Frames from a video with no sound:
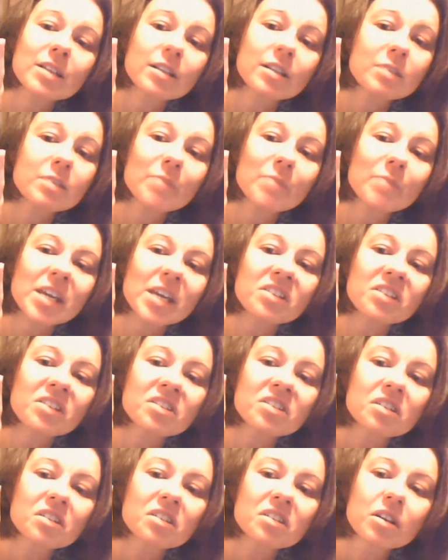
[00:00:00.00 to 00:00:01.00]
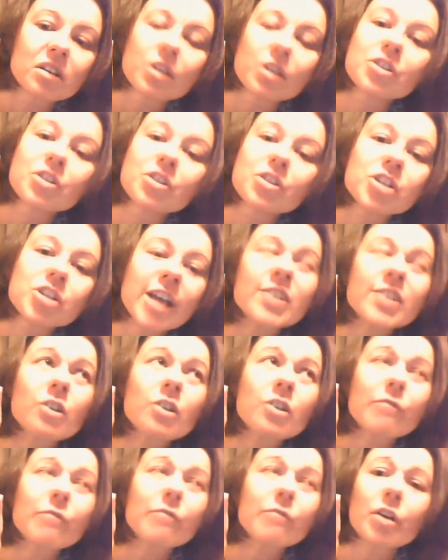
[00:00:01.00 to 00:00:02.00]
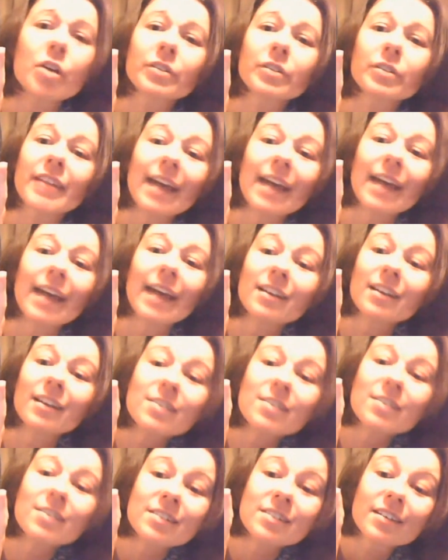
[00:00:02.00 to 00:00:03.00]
and some beads. Necklace.